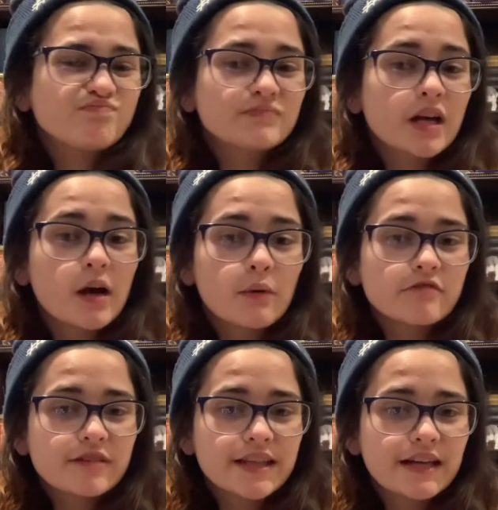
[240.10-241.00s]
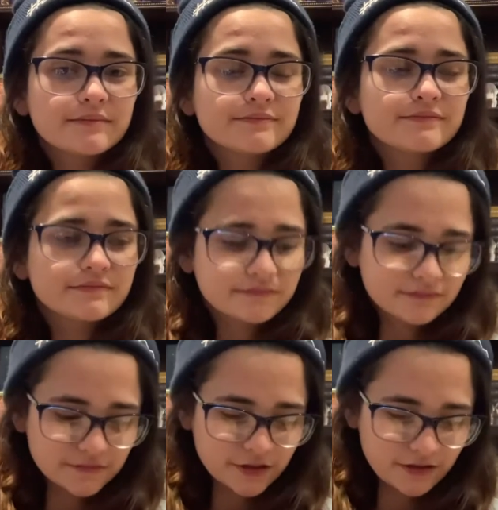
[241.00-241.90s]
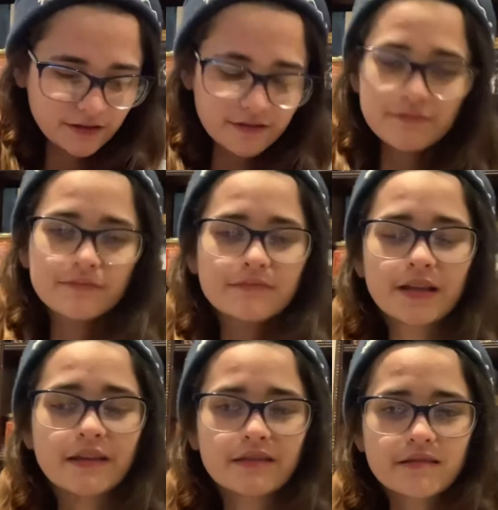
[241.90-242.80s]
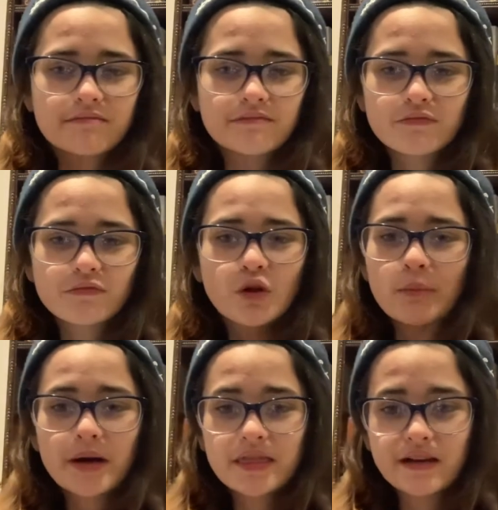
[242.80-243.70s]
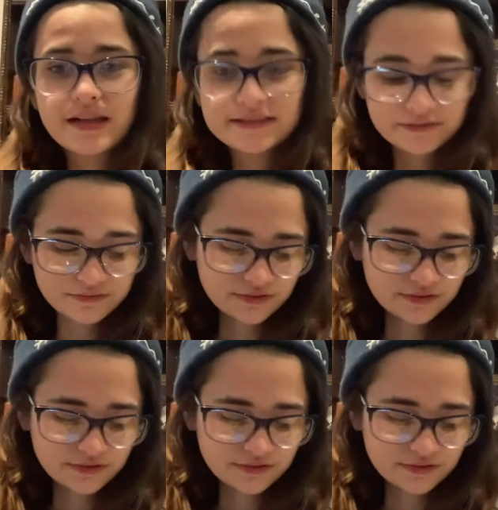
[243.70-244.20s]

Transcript: I won't read that because that's not my style,